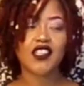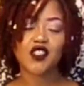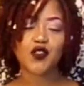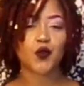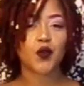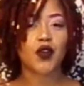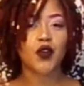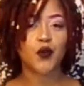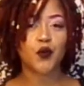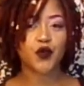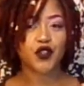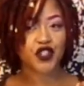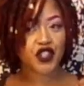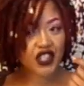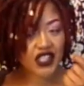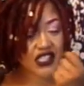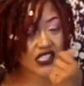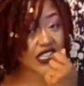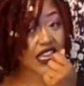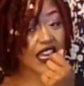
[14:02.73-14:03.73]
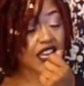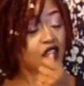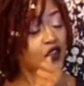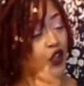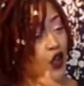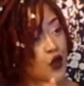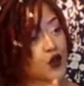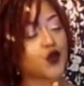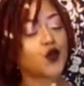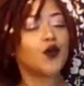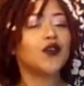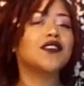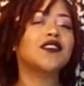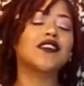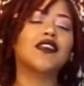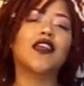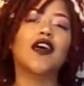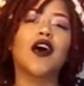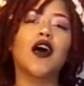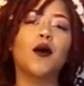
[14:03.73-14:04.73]
one was just like,
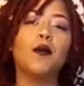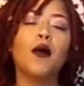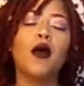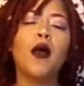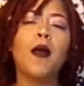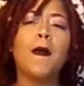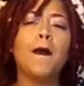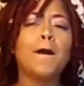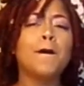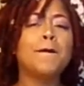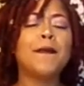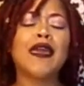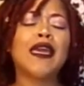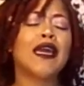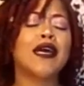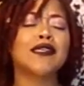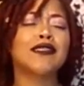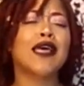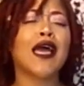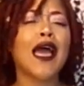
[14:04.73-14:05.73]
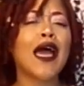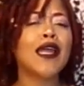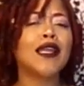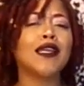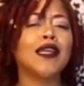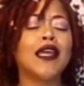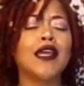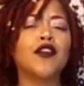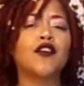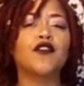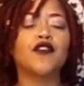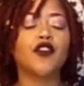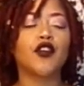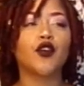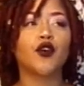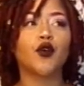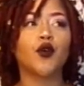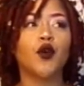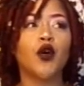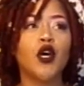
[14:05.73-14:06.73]
twisted up because I had an
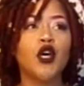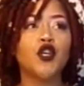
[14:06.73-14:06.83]
interview.